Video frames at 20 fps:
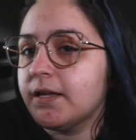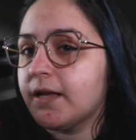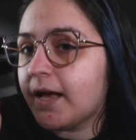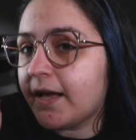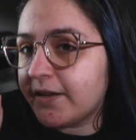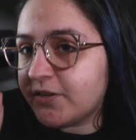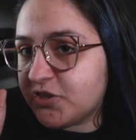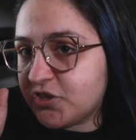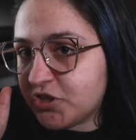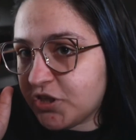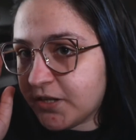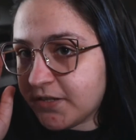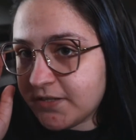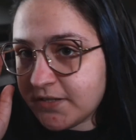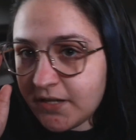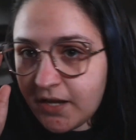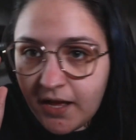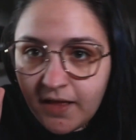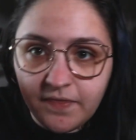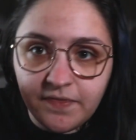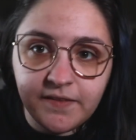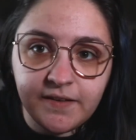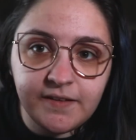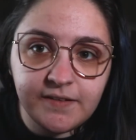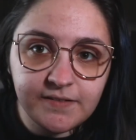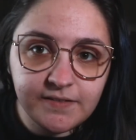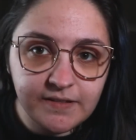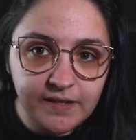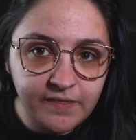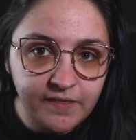I just got
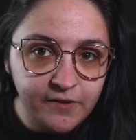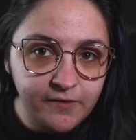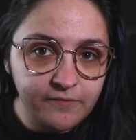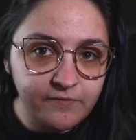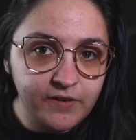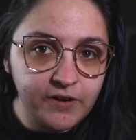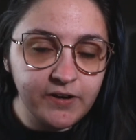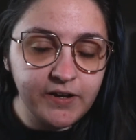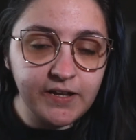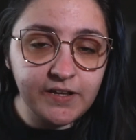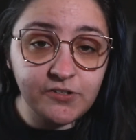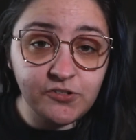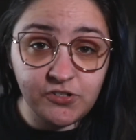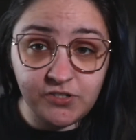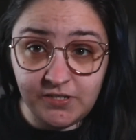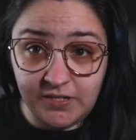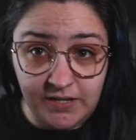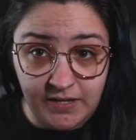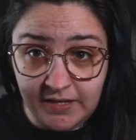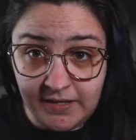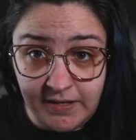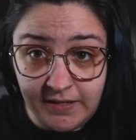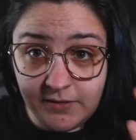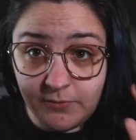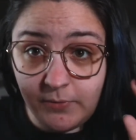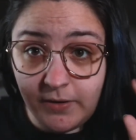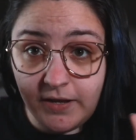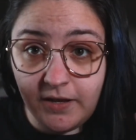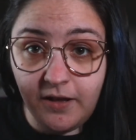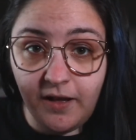these. They're very interesting, and
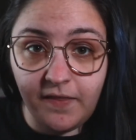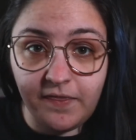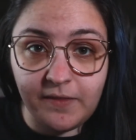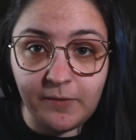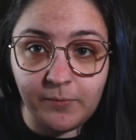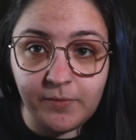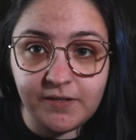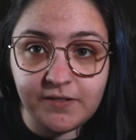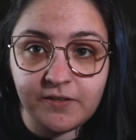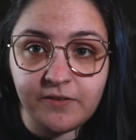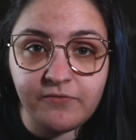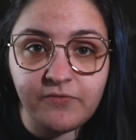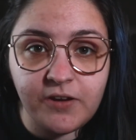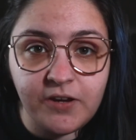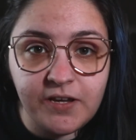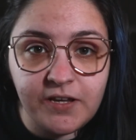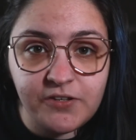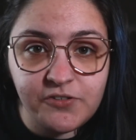that's why I got them, because they're very